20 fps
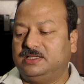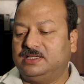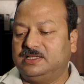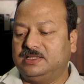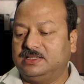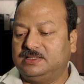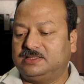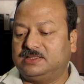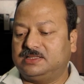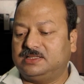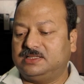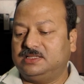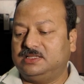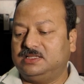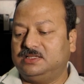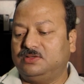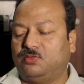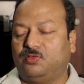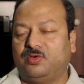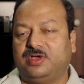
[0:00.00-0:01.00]

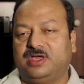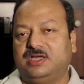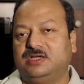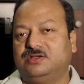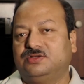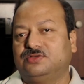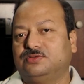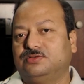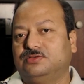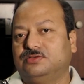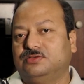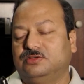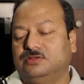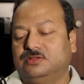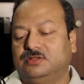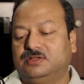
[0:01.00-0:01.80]
easy way to